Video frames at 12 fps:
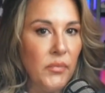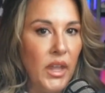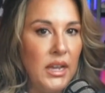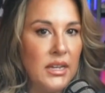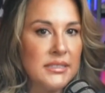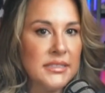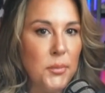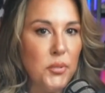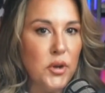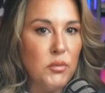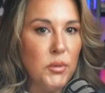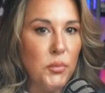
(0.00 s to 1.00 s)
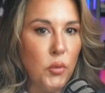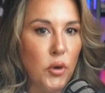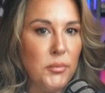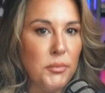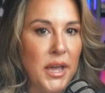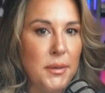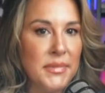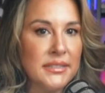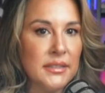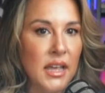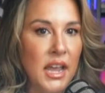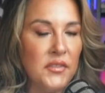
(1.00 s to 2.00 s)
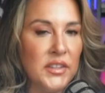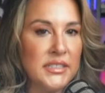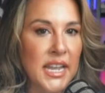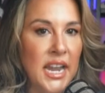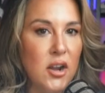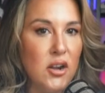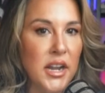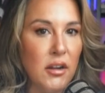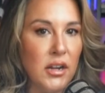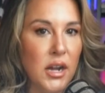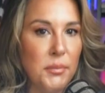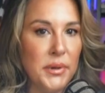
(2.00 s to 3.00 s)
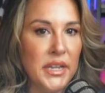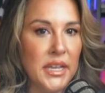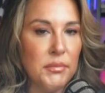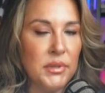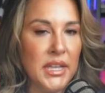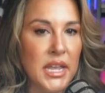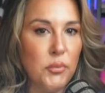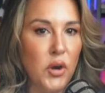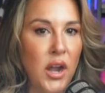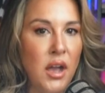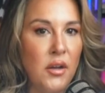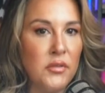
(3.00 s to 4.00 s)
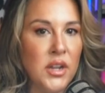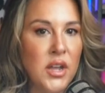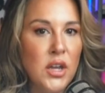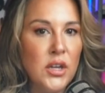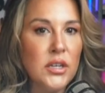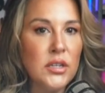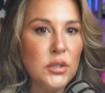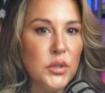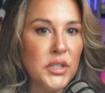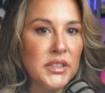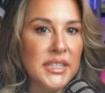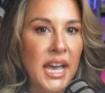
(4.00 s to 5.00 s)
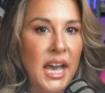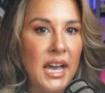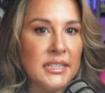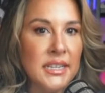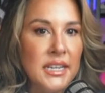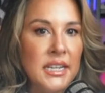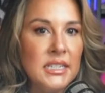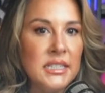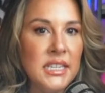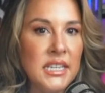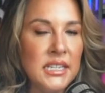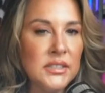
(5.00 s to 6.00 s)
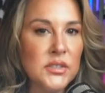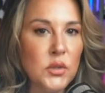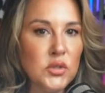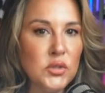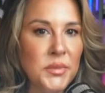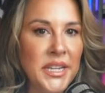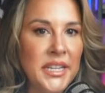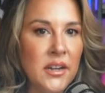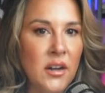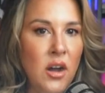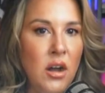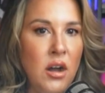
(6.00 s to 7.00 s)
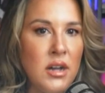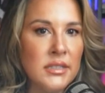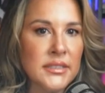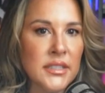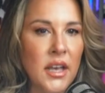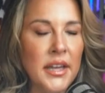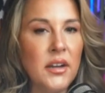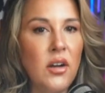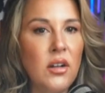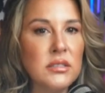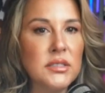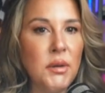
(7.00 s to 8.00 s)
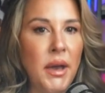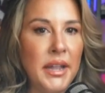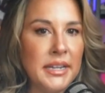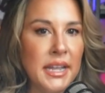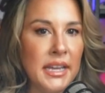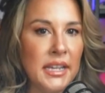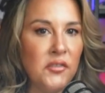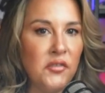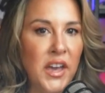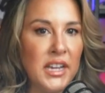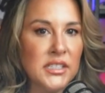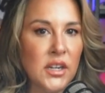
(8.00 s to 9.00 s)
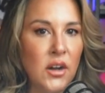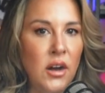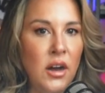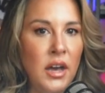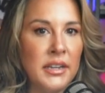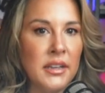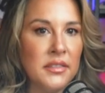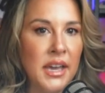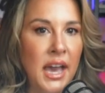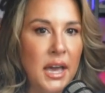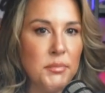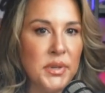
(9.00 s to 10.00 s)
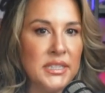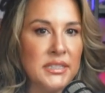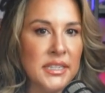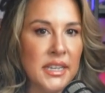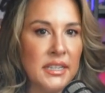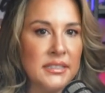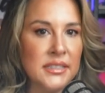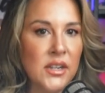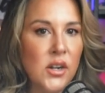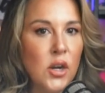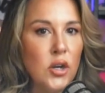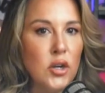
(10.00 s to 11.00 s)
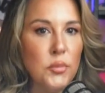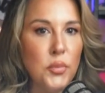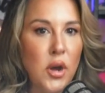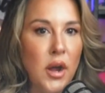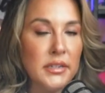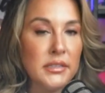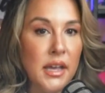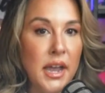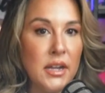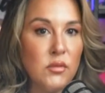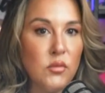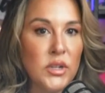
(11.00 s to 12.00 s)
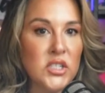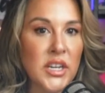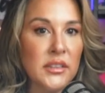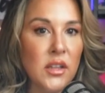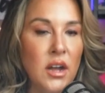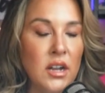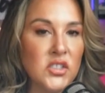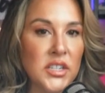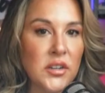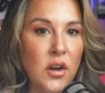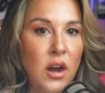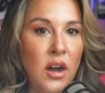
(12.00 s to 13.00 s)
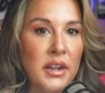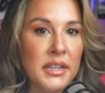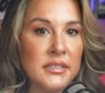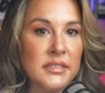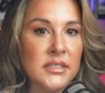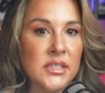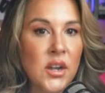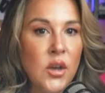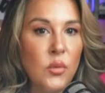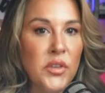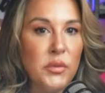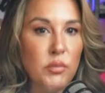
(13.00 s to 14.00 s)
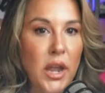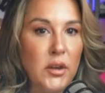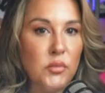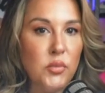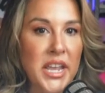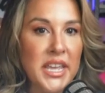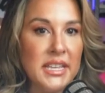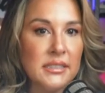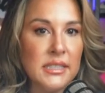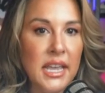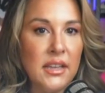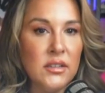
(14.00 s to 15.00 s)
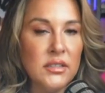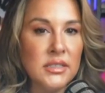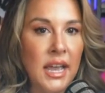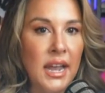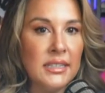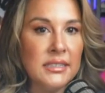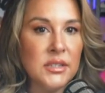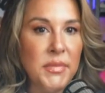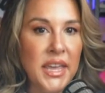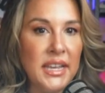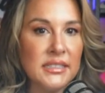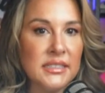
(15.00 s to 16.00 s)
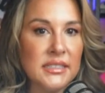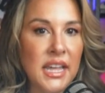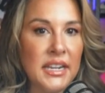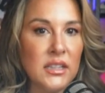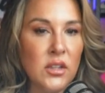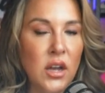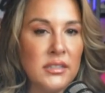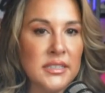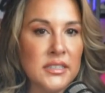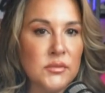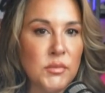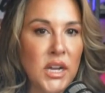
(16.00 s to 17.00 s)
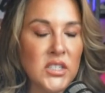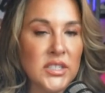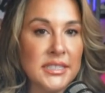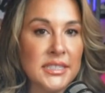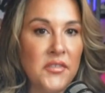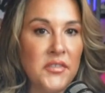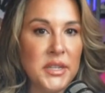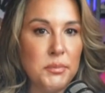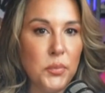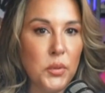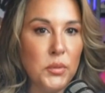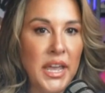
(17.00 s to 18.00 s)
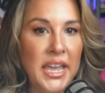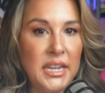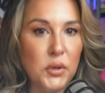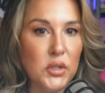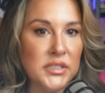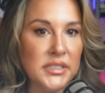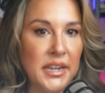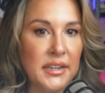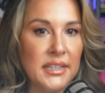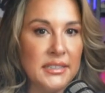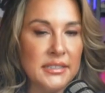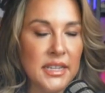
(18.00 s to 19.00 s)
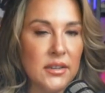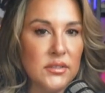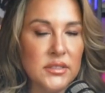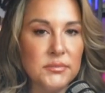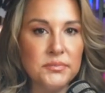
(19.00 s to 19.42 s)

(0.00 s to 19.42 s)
A separate report by Miss Lively's hair care company, Blake Brown, concluded that the social media onslaught also had a negative effect on that business. Her product line, which had launched in August with record breaking sales, estimates that it lost as much as 78% in sales.